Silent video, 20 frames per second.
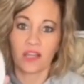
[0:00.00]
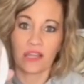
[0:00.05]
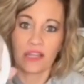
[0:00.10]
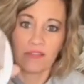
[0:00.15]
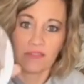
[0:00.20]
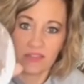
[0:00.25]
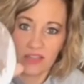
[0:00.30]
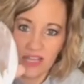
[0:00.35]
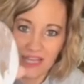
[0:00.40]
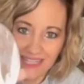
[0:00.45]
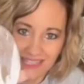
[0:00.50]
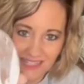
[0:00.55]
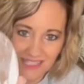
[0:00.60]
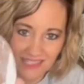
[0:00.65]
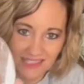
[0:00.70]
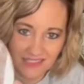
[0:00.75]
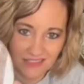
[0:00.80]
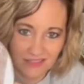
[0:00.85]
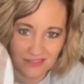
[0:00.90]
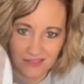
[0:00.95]
leave it like
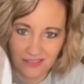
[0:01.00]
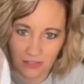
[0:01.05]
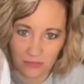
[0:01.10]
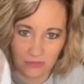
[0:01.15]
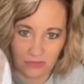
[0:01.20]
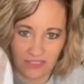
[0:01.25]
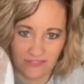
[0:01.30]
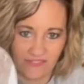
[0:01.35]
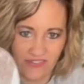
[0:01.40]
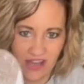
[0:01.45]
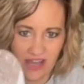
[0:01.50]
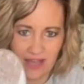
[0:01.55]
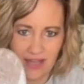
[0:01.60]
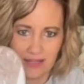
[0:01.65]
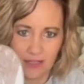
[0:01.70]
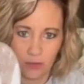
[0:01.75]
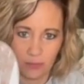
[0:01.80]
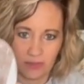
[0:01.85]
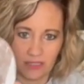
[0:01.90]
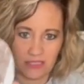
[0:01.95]
this, totally fine, no
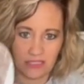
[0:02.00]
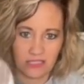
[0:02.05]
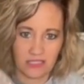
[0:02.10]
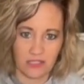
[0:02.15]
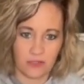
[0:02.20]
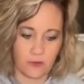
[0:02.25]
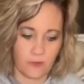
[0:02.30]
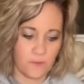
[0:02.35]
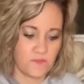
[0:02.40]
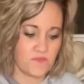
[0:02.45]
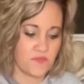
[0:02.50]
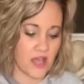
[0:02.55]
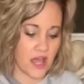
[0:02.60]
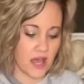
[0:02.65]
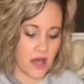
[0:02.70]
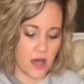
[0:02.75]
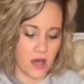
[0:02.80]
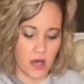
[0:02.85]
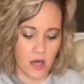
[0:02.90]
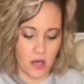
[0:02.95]
big deal.
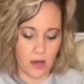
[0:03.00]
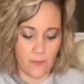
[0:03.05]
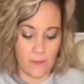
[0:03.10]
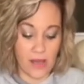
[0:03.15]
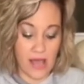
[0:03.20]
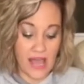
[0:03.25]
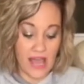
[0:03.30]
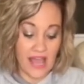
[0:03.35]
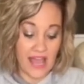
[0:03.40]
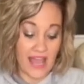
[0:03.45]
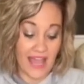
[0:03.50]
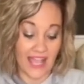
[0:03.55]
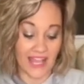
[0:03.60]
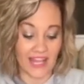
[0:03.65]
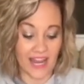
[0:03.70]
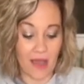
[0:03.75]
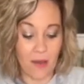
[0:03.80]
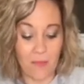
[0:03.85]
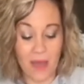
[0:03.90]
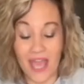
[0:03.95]
And
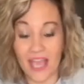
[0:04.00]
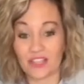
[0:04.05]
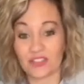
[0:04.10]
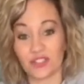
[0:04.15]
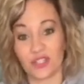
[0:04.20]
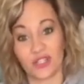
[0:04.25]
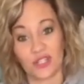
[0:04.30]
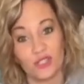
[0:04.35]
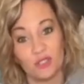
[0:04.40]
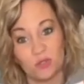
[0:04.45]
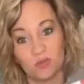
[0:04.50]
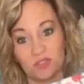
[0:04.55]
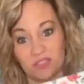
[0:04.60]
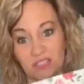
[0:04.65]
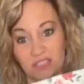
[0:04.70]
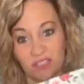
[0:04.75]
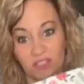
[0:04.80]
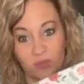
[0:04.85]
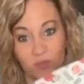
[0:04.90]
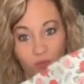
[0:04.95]
I'm actually gonna use
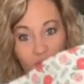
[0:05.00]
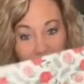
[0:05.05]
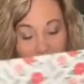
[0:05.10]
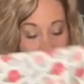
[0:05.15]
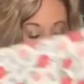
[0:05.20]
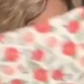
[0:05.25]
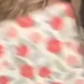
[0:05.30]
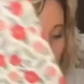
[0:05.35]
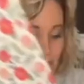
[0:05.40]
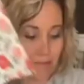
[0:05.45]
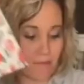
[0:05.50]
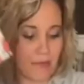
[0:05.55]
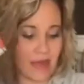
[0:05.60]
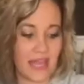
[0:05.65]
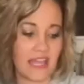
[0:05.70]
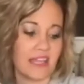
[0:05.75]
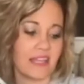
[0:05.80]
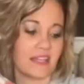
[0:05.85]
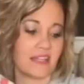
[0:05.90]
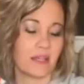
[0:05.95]
this one. Now, I
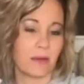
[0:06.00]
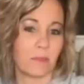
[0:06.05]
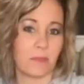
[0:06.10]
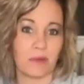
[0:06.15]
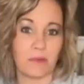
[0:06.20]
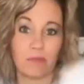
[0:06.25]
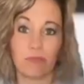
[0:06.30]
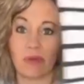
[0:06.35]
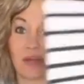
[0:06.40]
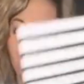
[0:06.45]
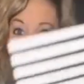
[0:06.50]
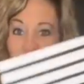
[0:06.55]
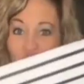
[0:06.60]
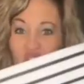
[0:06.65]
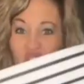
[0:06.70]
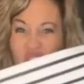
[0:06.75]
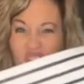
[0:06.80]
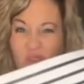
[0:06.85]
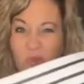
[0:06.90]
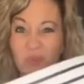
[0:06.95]
may end up
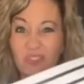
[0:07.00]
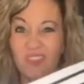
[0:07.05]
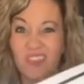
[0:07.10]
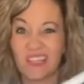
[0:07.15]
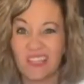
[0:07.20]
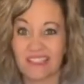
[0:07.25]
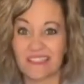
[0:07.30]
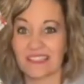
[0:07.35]
embellishing with this a